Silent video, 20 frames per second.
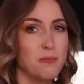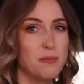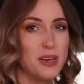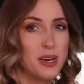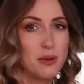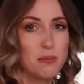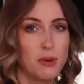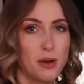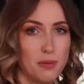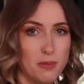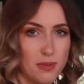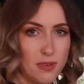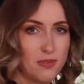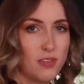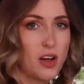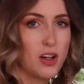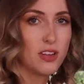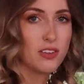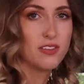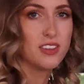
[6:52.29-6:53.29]
minimum of
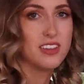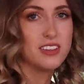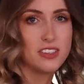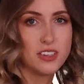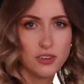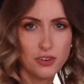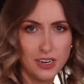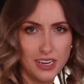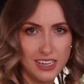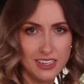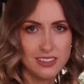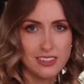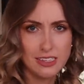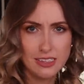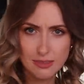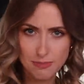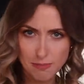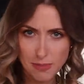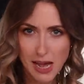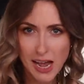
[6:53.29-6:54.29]
all of these ingredients
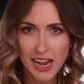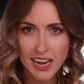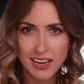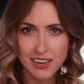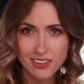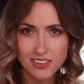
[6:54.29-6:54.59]
is my